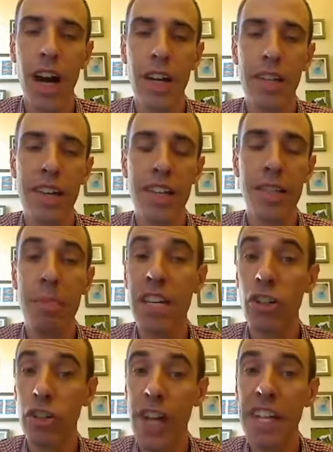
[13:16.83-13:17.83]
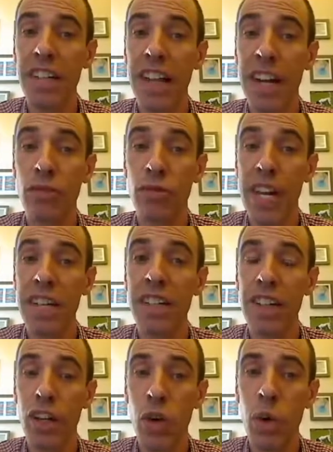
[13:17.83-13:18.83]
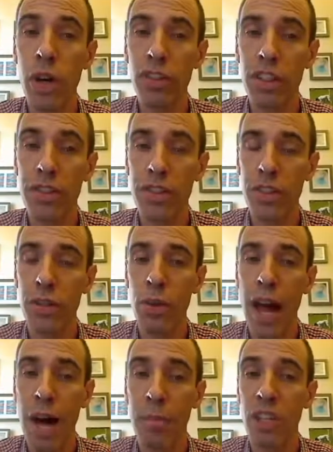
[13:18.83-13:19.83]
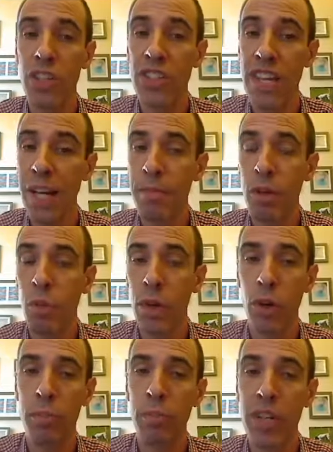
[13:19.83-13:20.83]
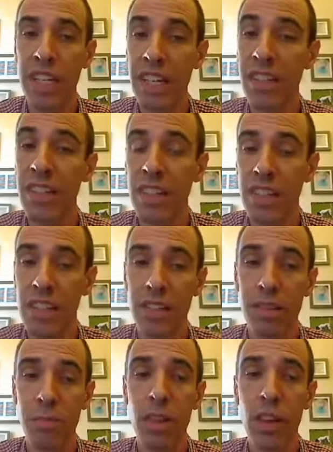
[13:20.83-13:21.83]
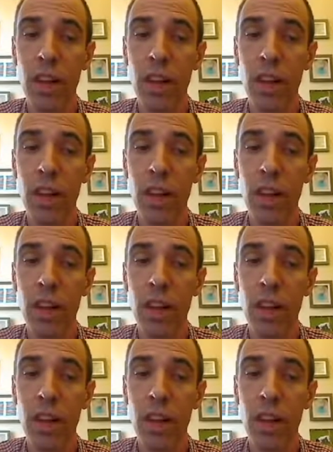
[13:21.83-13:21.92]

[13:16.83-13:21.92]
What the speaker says: is being created at a rate equivalent to how much sediment we are putting into the system.